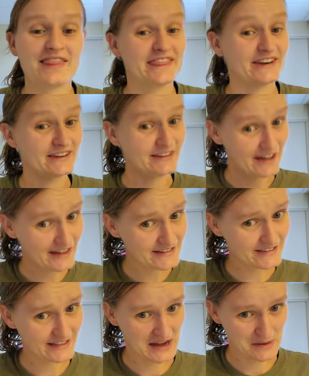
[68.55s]
The
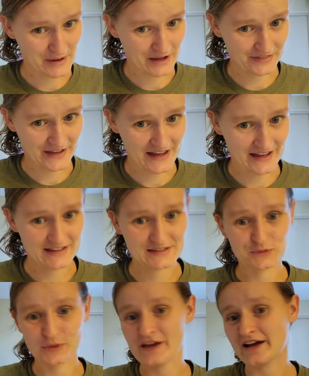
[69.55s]
nice thing about that
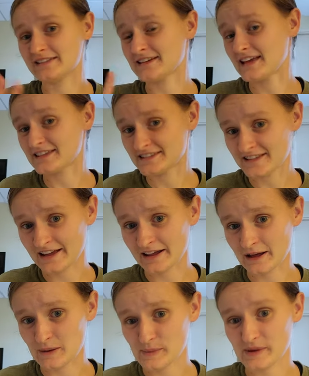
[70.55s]
is we got to get
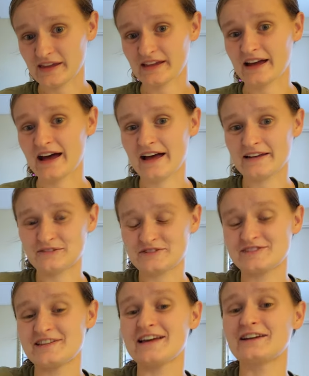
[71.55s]
set up and kind of
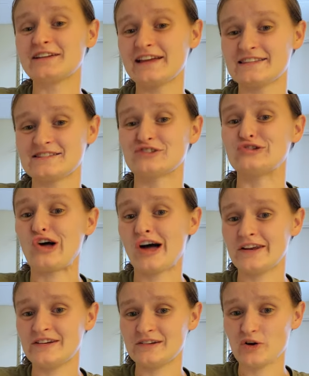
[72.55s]
settle into Lawton,